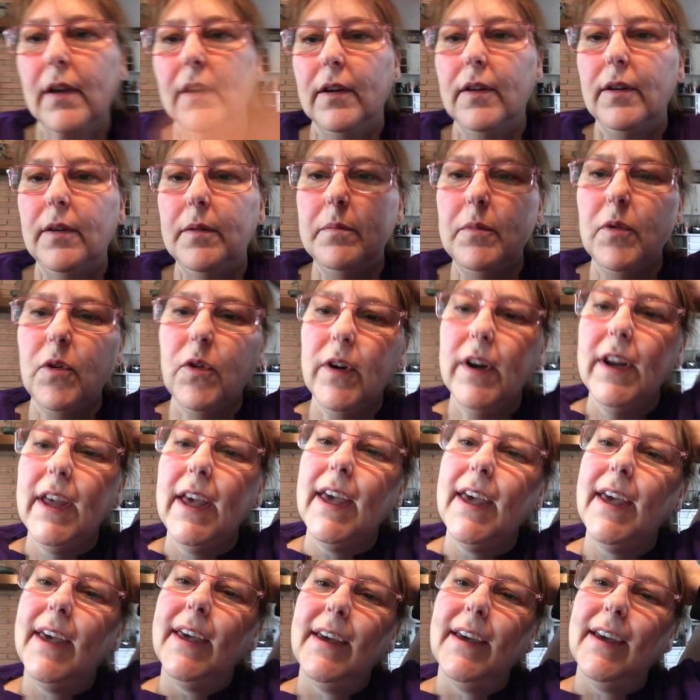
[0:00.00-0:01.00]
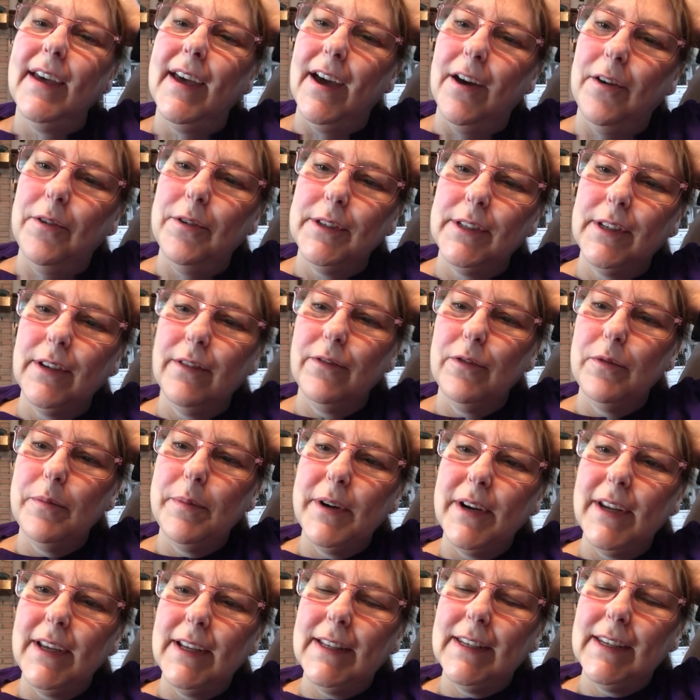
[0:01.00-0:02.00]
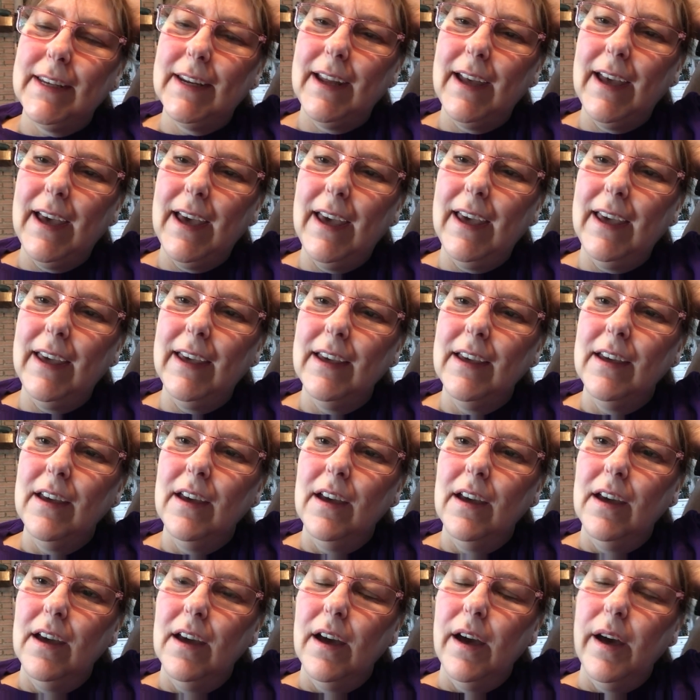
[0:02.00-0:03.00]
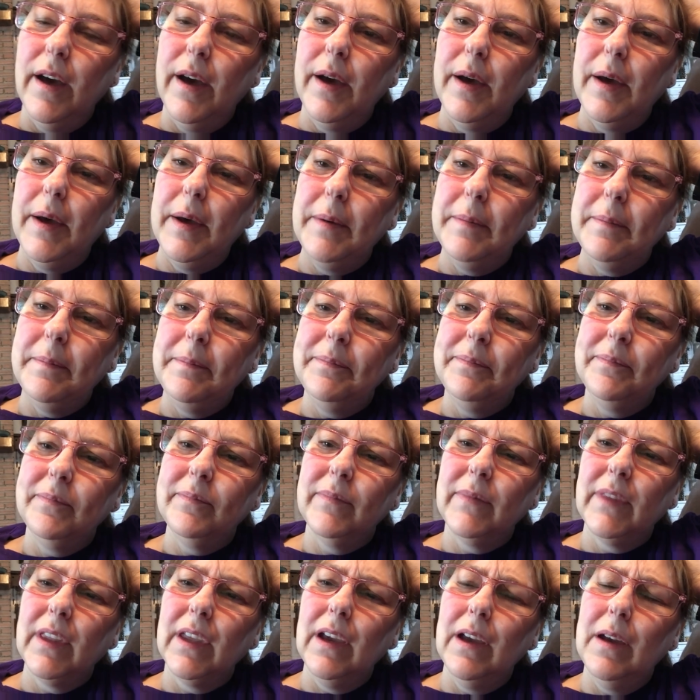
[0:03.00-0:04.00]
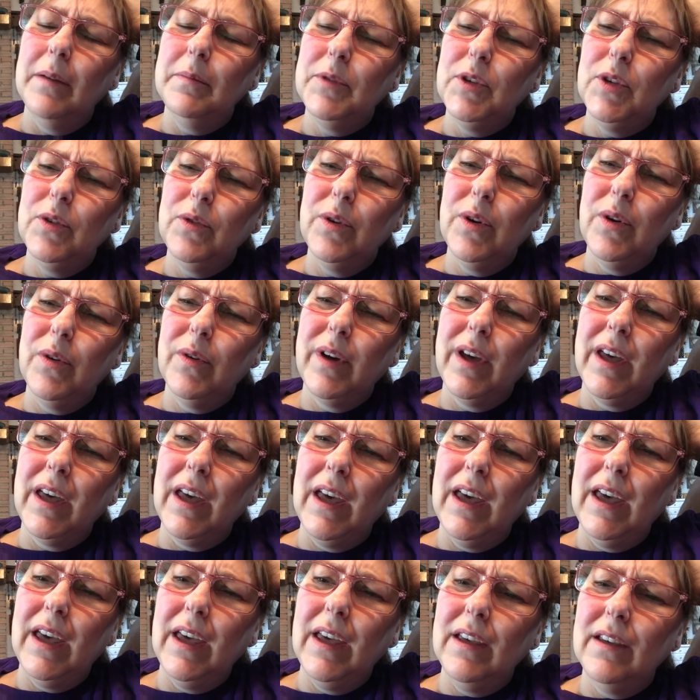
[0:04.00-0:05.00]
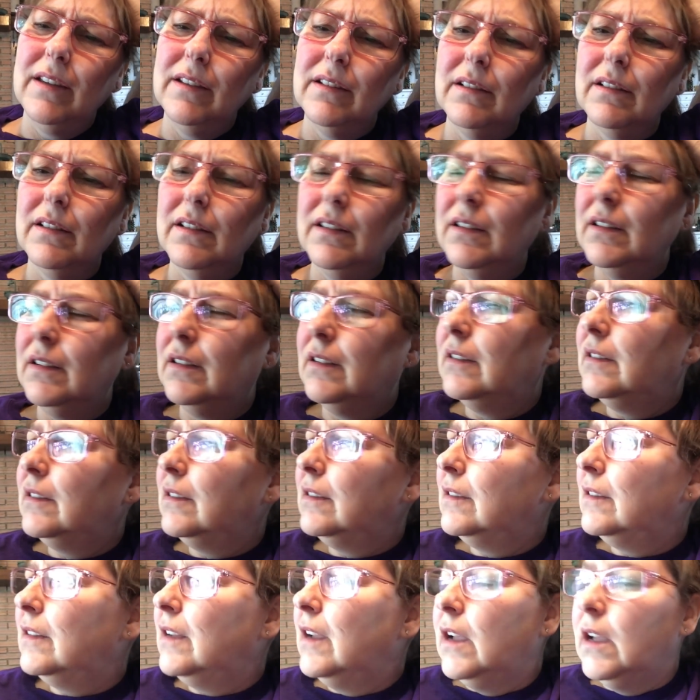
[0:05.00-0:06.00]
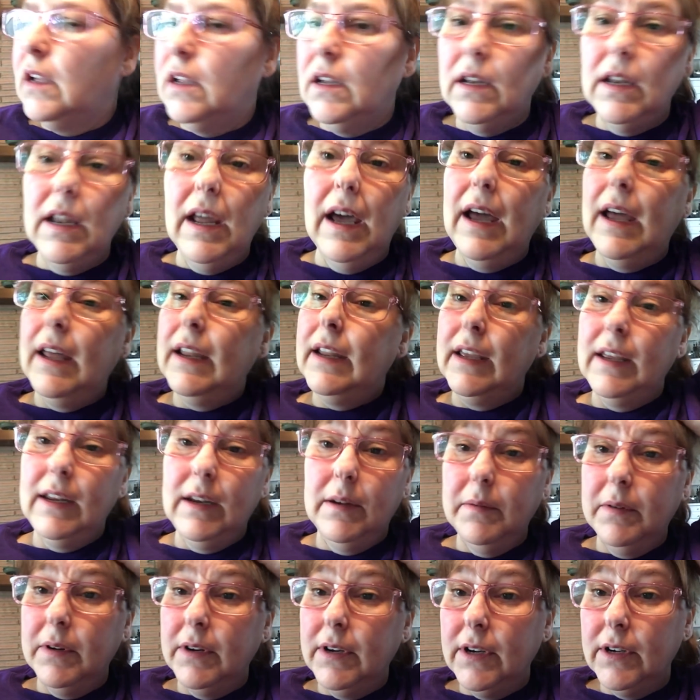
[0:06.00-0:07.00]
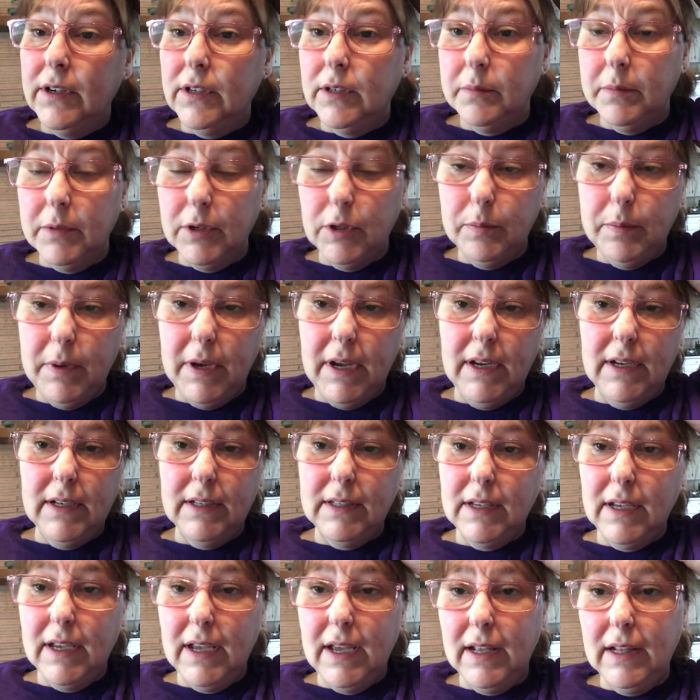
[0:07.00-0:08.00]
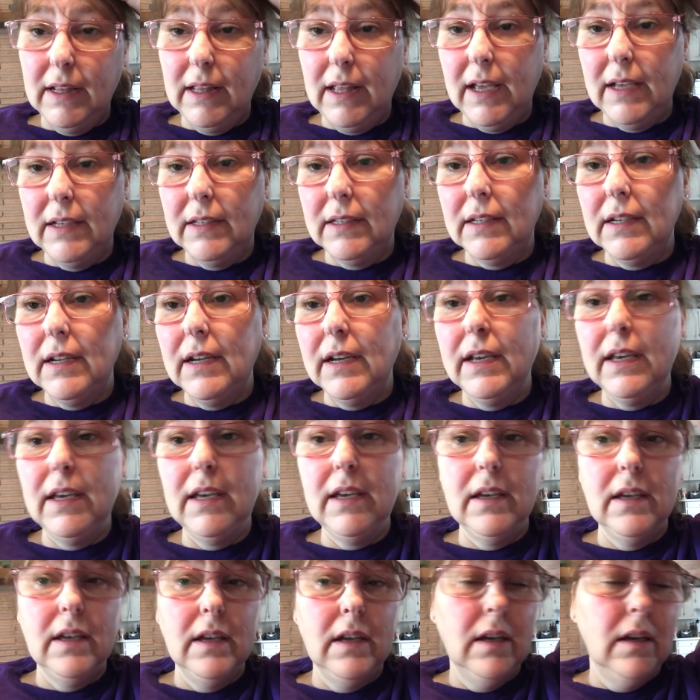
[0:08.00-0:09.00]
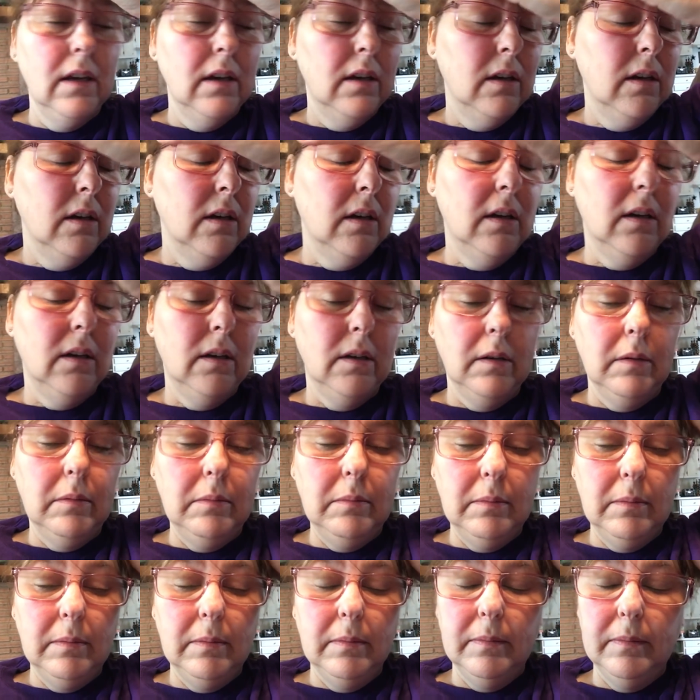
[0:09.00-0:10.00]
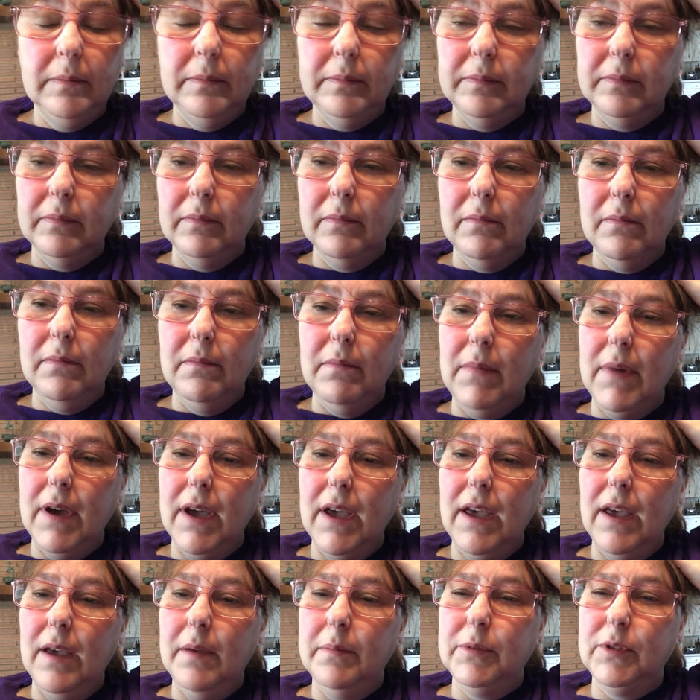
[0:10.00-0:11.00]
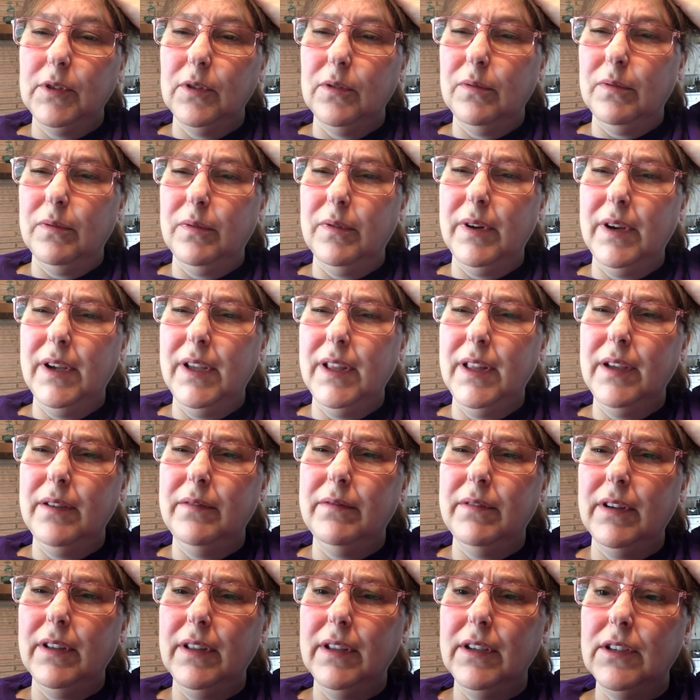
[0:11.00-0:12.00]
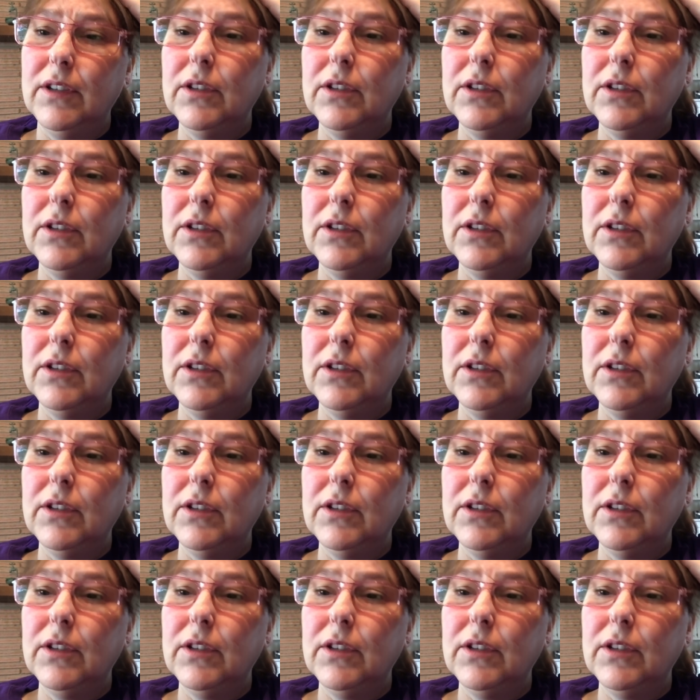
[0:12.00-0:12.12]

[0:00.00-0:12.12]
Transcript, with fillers: Good morning. How is everybody today? Um, I'm doing okay. Uh, not anywhere near as much pain as I had last night. Um, my hips are really, really